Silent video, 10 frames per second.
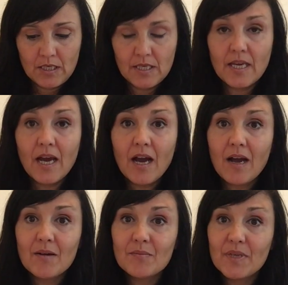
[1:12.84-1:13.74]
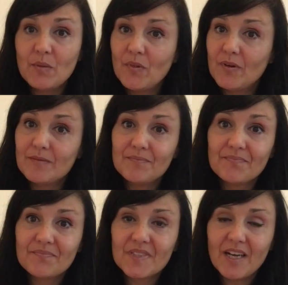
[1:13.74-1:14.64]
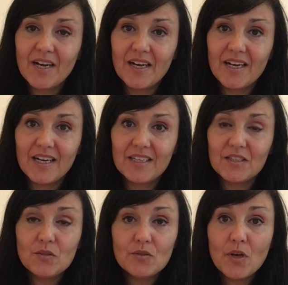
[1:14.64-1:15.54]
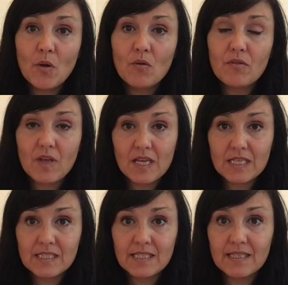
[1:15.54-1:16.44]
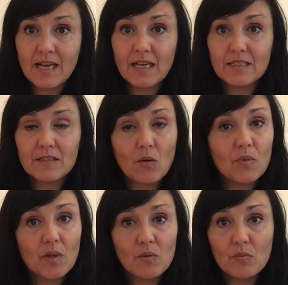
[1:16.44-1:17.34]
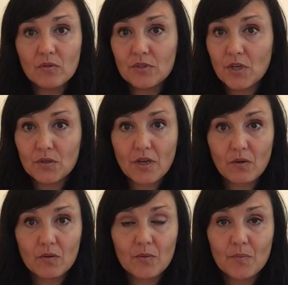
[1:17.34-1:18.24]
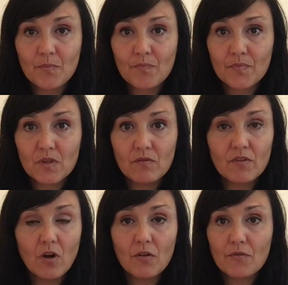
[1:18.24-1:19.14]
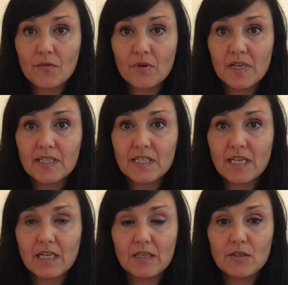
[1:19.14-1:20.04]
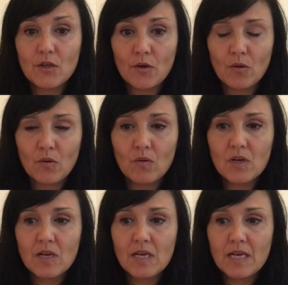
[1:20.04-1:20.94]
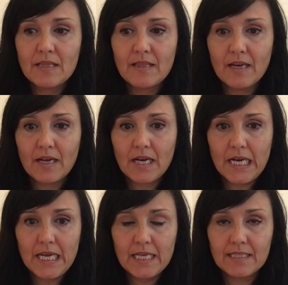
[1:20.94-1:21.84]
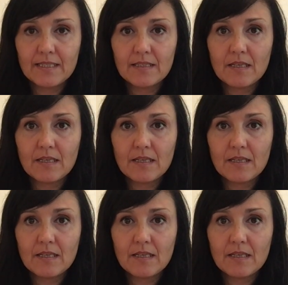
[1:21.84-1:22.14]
Yeah, people, you know things that so many people don't know. You've gone through it, and I know that it